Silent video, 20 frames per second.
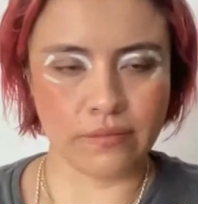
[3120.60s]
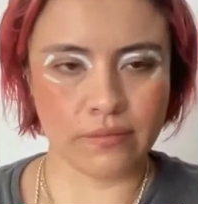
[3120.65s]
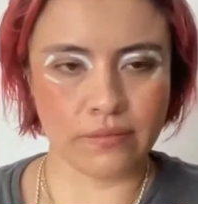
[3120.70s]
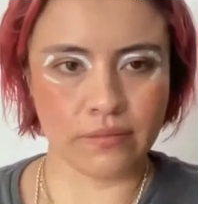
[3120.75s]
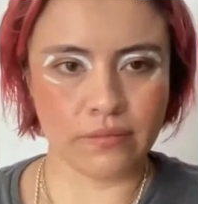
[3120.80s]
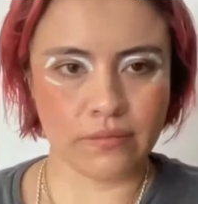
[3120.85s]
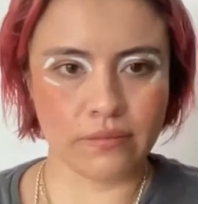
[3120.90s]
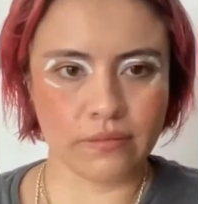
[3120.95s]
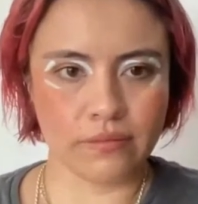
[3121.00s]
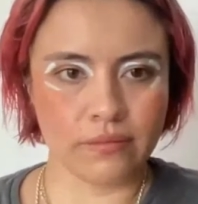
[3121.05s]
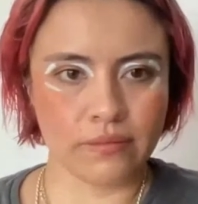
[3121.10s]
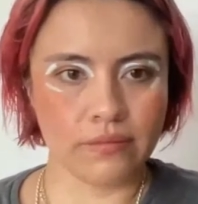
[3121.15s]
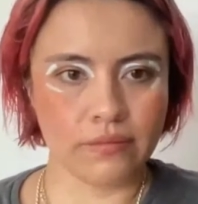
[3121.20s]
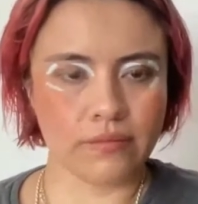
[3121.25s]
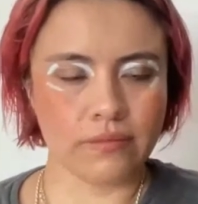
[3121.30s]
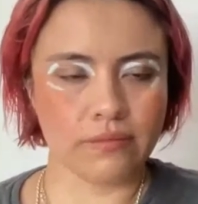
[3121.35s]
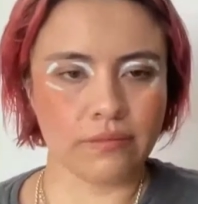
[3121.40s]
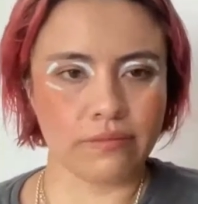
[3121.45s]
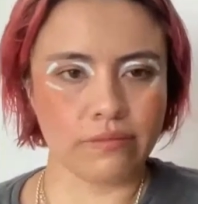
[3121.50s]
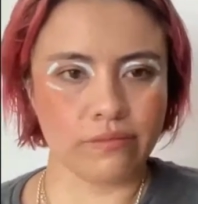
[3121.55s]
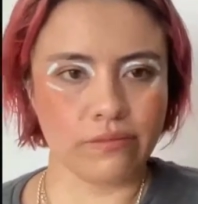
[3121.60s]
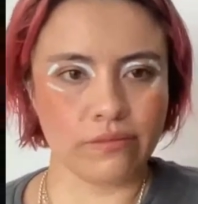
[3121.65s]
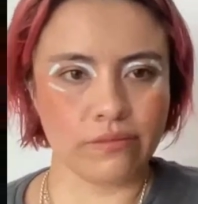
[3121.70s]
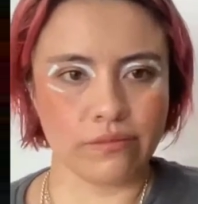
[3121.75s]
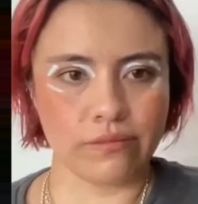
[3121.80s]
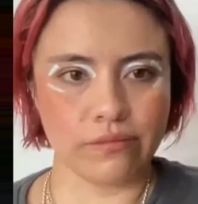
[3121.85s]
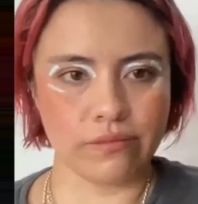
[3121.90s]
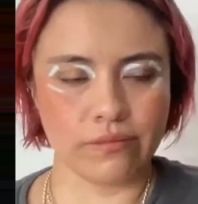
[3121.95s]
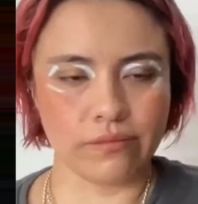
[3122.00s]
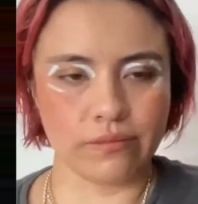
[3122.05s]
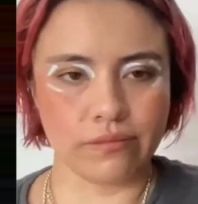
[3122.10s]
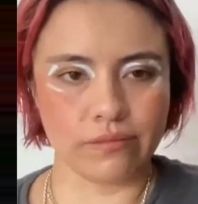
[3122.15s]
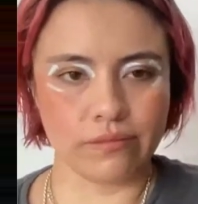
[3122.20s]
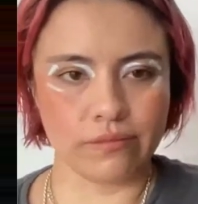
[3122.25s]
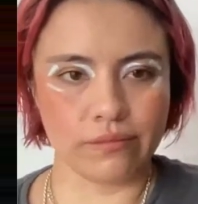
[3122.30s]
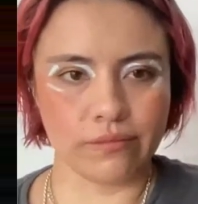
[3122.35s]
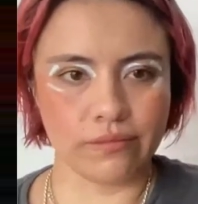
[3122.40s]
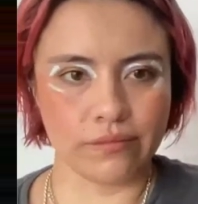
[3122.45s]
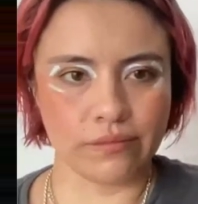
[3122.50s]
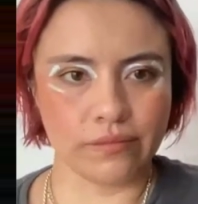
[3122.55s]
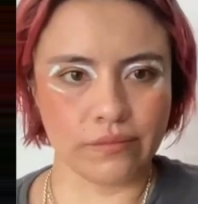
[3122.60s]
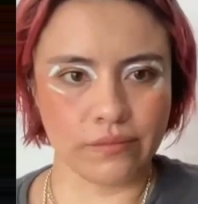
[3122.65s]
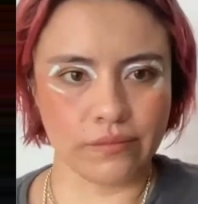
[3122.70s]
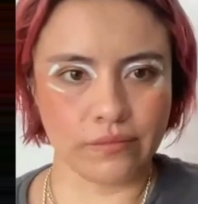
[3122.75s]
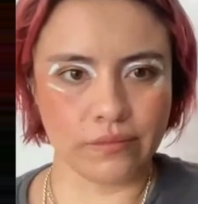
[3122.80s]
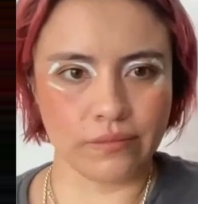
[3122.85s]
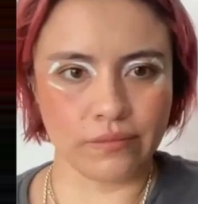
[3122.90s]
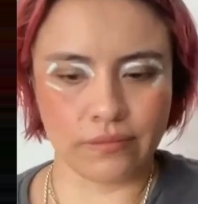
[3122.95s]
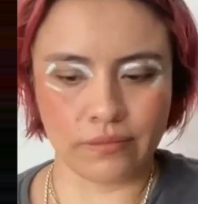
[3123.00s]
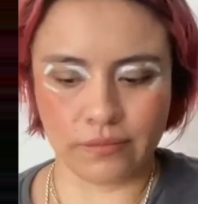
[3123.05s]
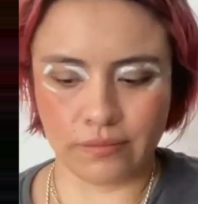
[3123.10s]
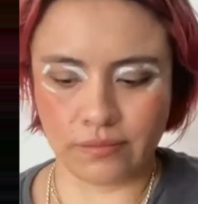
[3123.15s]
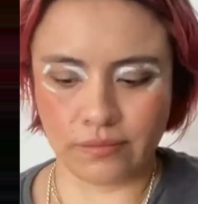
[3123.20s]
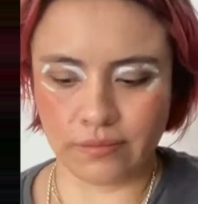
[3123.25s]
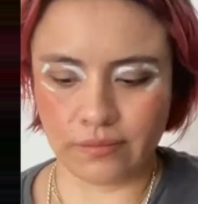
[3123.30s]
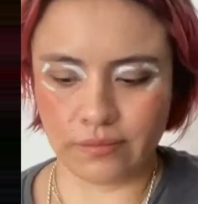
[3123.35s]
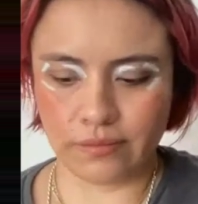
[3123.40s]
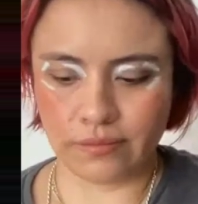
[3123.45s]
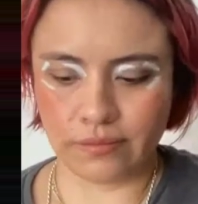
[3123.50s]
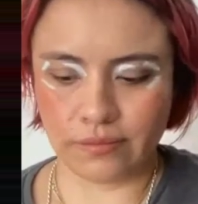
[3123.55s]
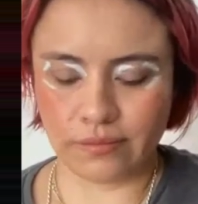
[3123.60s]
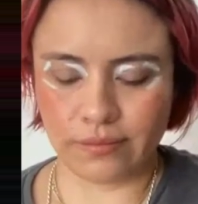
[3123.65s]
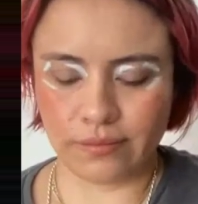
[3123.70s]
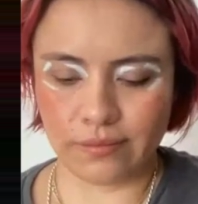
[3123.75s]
No words are spoken by the person on screen.